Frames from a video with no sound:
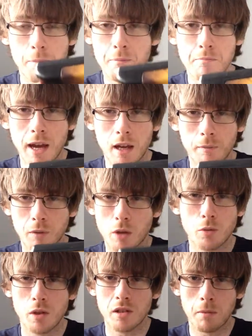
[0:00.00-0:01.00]
Mega
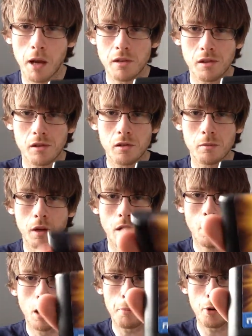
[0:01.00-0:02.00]
System,
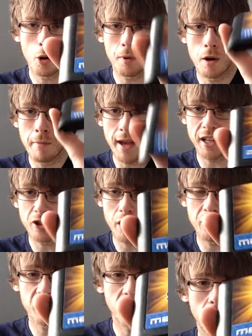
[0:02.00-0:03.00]
a proper Mega
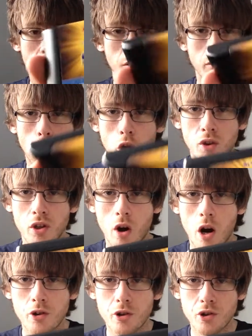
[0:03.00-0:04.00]
Drive sticker on the
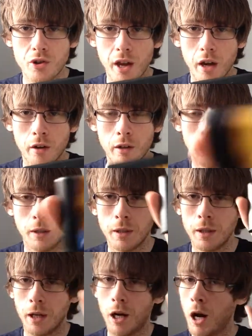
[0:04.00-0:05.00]
cartridge there,
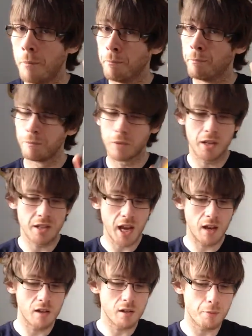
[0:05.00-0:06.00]
and
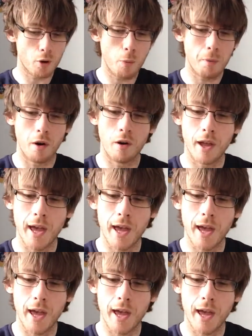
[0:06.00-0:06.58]
yeah, it's a proper.